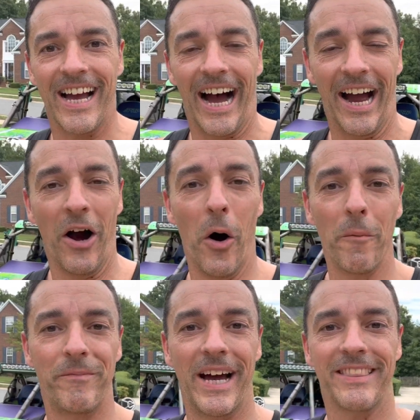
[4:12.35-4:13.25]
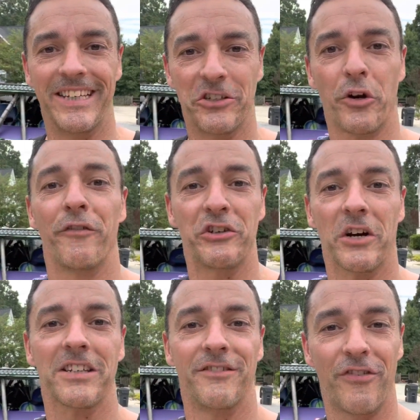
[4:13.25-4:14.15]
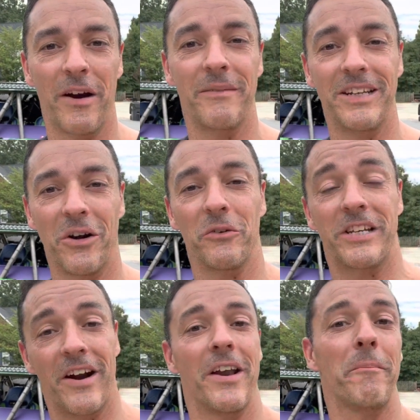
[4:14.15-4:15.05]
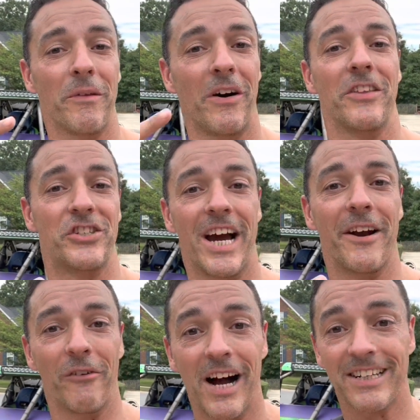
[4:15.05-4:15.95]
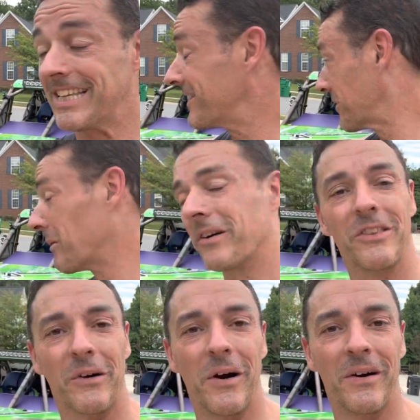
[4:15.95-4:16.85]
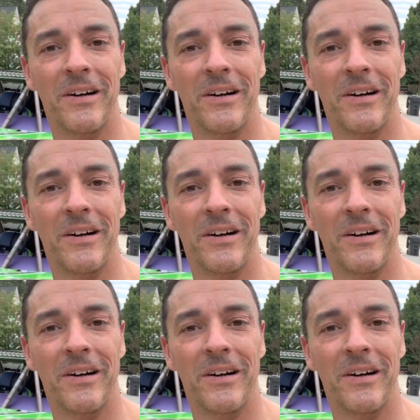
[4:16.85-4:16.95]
I hope that the trophy trucks in front of me don't tear it up with all the giant rocks that they're going to throw,